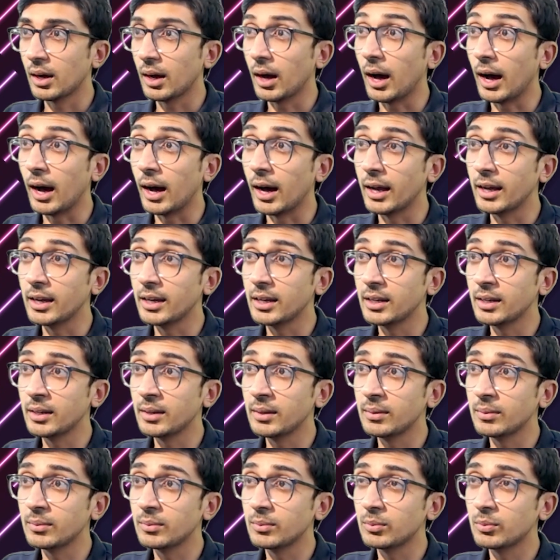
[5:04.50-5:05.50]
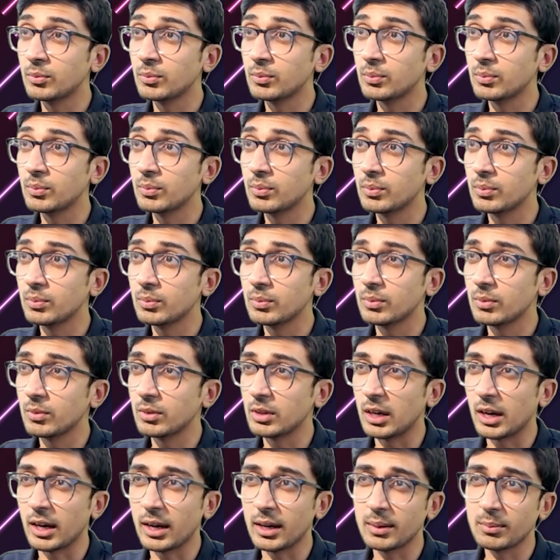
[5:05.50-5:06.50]

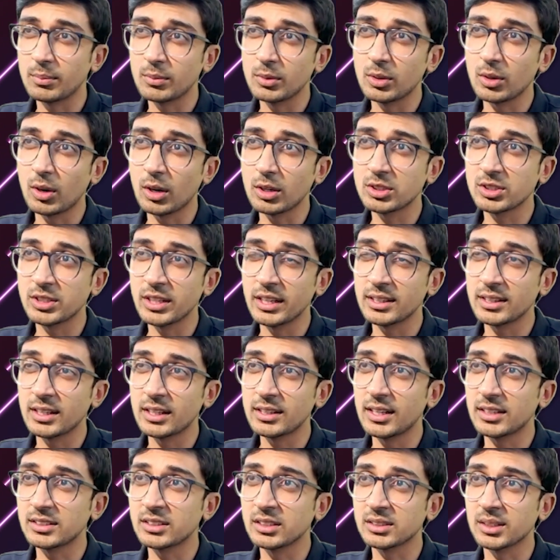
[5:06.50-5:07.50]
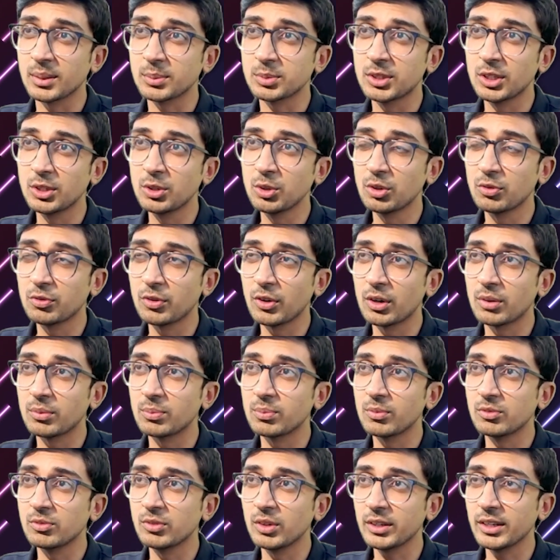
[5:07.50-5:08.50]
I'm not saying that that's a substitute for
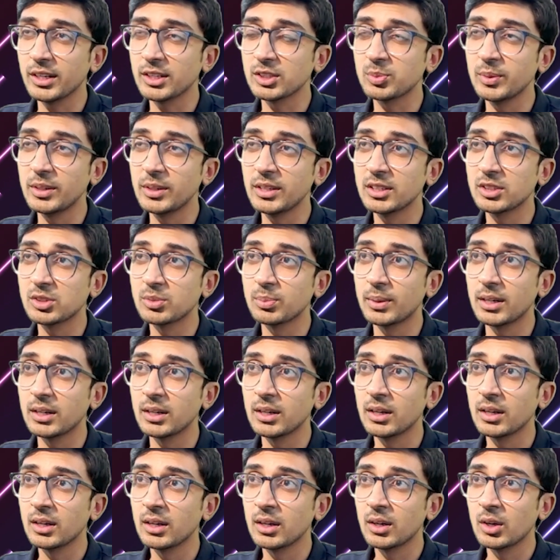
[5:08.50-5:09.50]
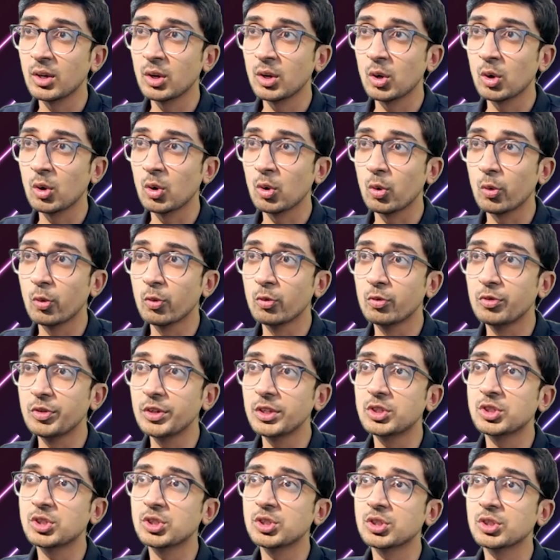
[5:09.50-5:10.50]
work experience, but
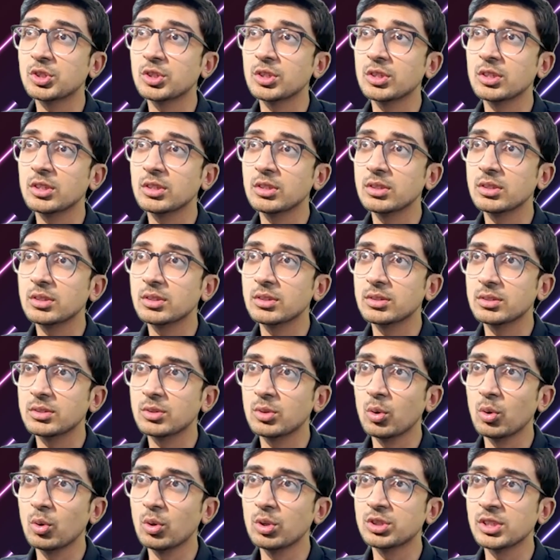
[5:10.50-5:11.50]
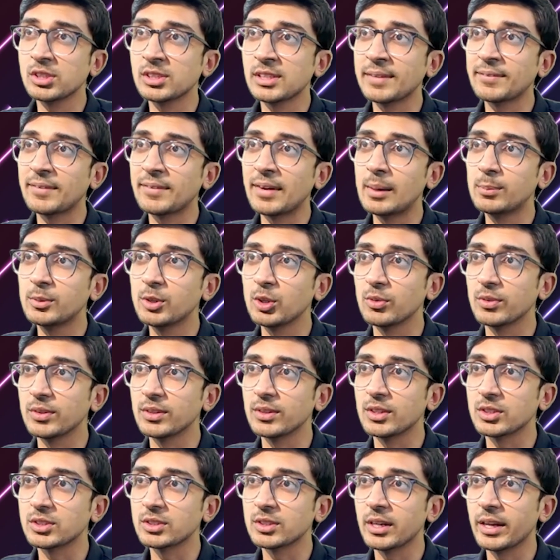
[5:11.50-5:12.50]
which courses have helped you with
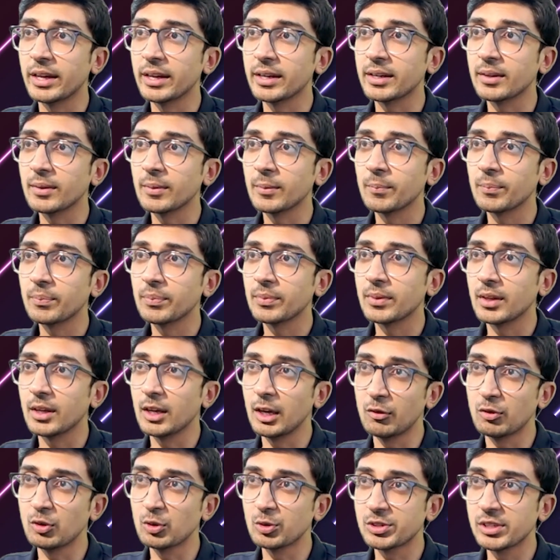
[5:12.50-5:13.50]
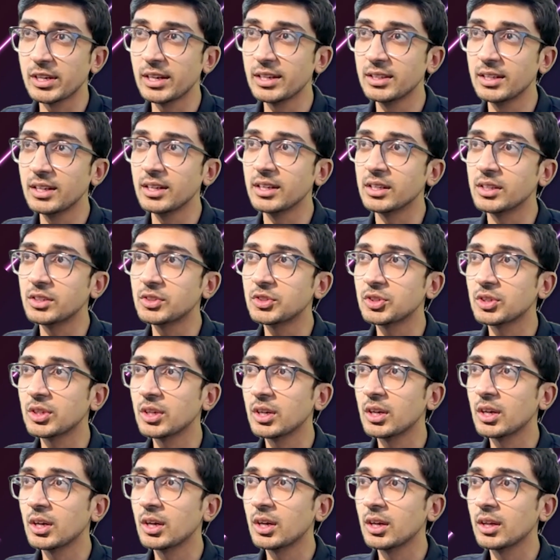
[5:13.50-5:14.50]
this? Like, if you say this,
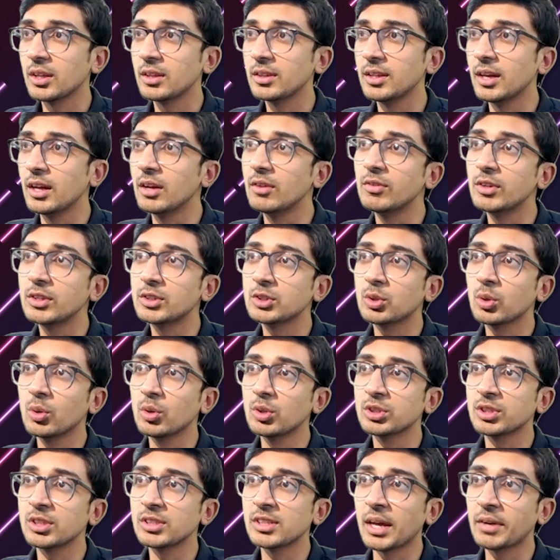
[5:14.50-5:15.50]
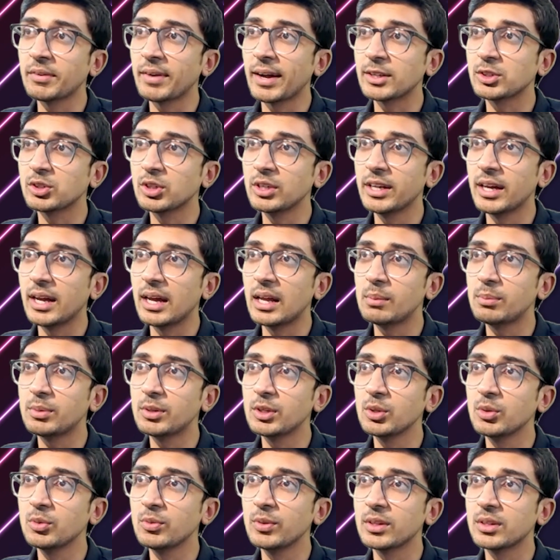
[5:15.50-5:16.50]
then which courses have actually helped
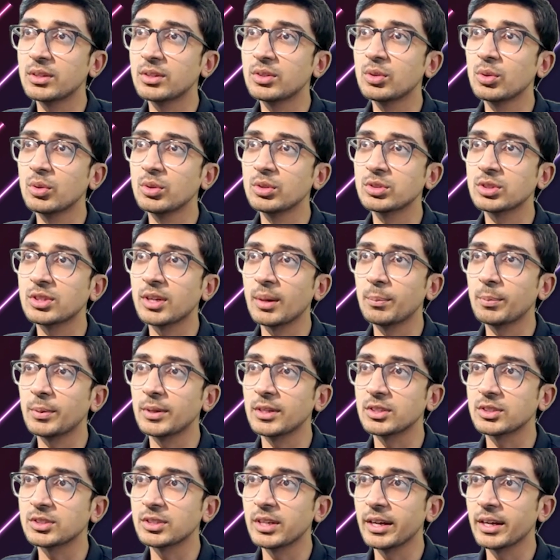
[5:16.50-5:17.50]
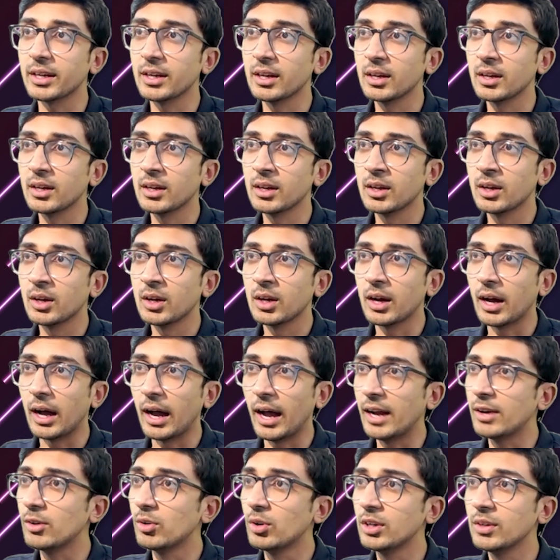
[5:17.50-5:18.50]
you with those companies? Like,
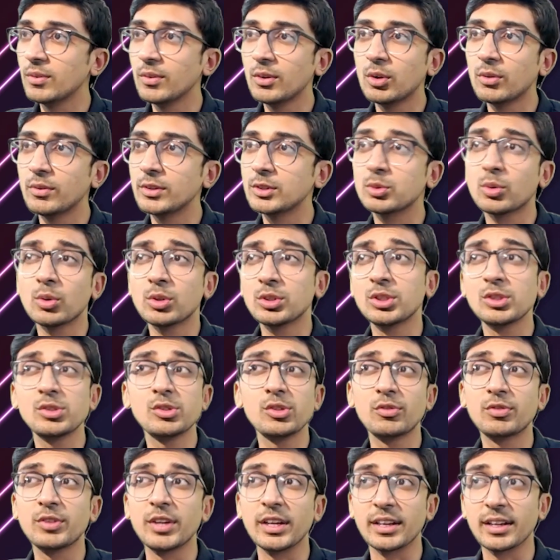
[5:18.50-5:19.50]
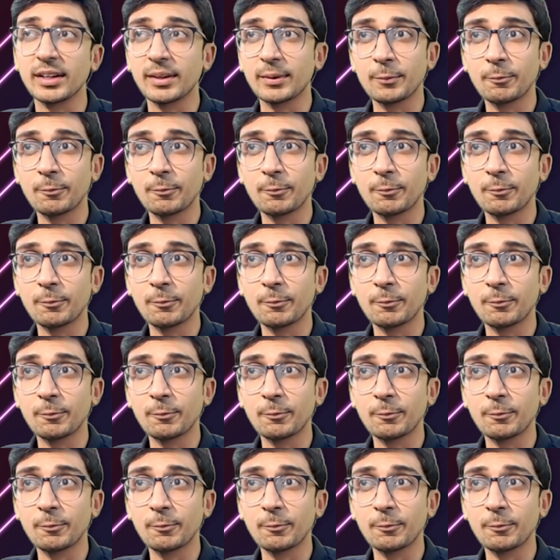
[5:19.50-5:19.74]
I don't even know which courses you've taken.